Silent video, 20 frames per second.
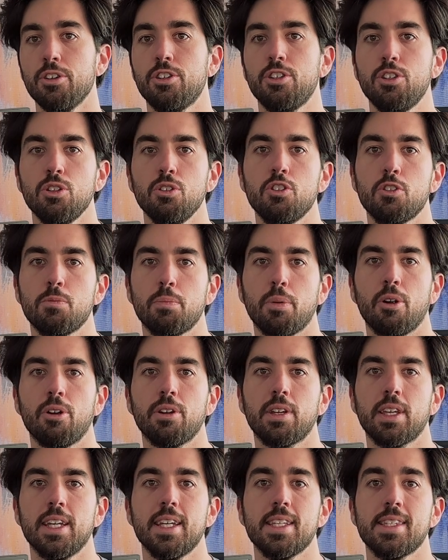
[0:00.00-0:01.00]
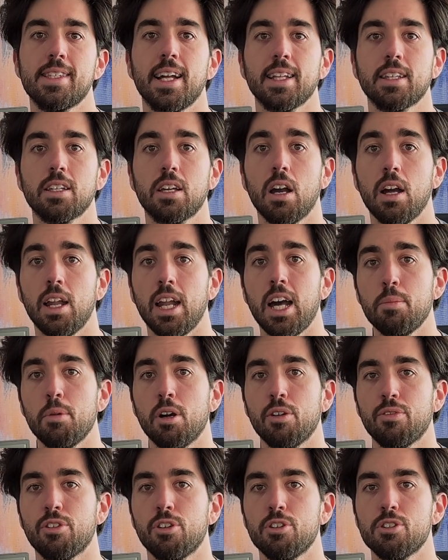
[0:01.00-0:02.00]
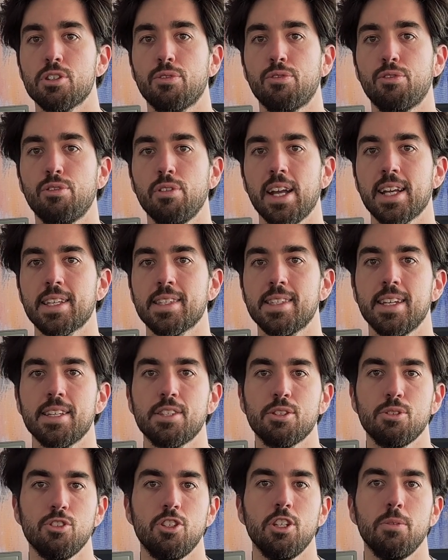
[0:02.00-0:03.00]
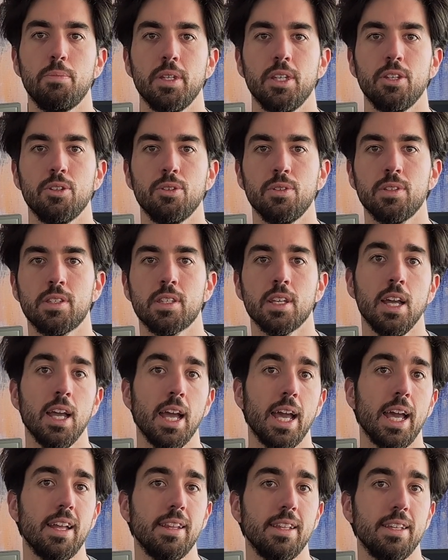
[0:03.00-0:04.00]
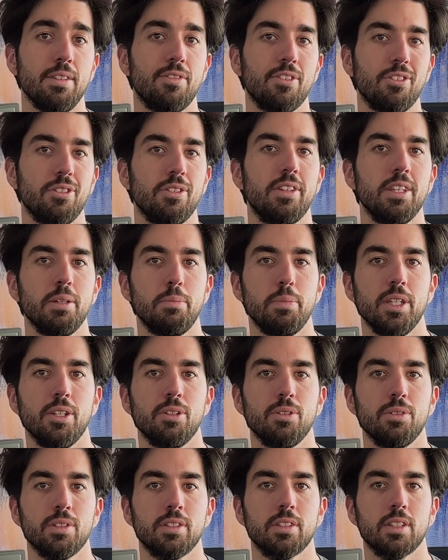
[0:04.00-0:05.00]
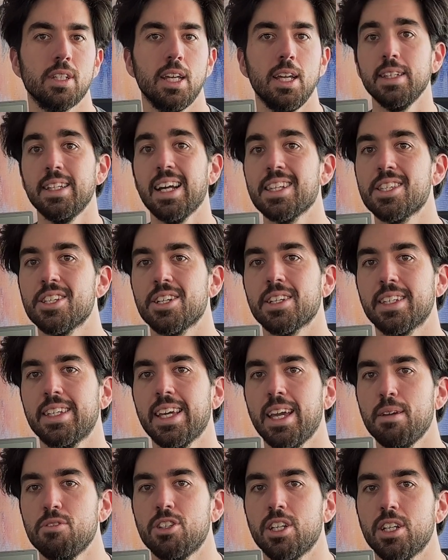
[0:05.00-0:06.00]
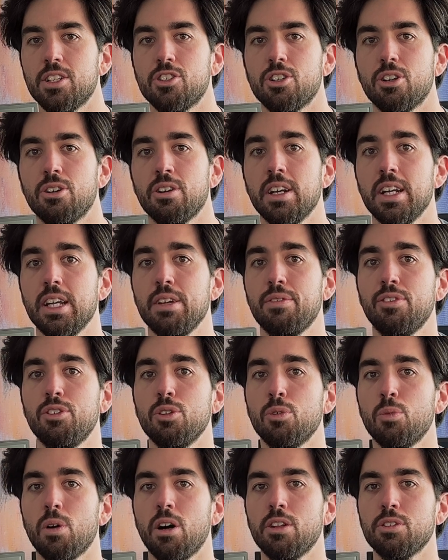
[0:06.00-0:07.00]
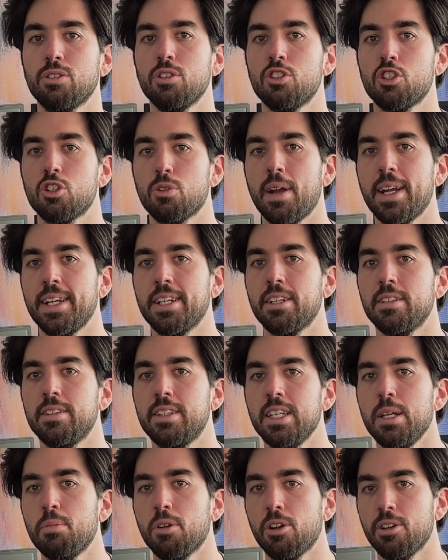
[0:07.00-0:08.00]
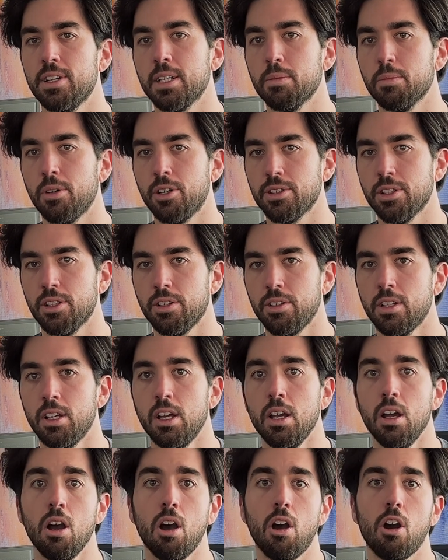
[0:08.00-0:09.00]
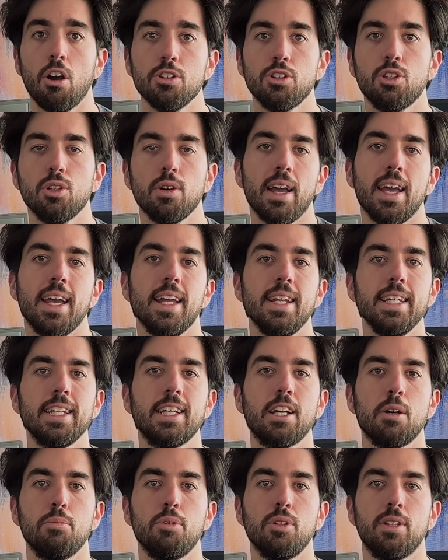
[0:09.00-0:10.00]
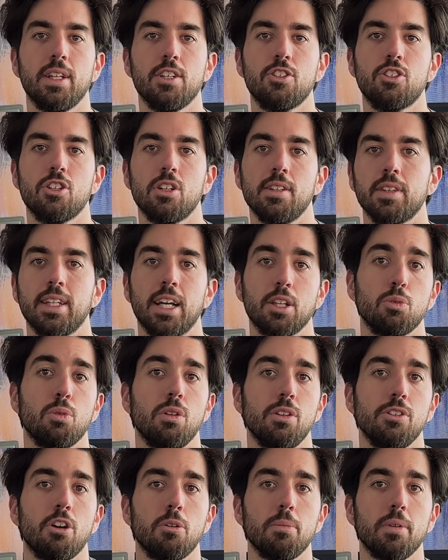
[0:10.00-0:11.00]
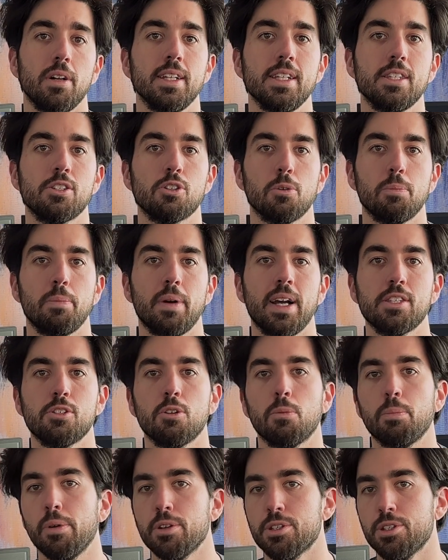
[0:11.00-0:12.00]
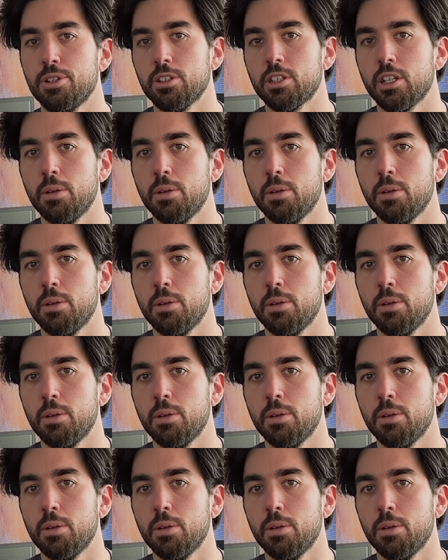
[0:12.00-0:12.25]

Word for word: huge perk is that Colab offers free access to GPUs and even TPUs. That's a game changer if you want to train a deep learning model or do any computation that will normally surpass your personal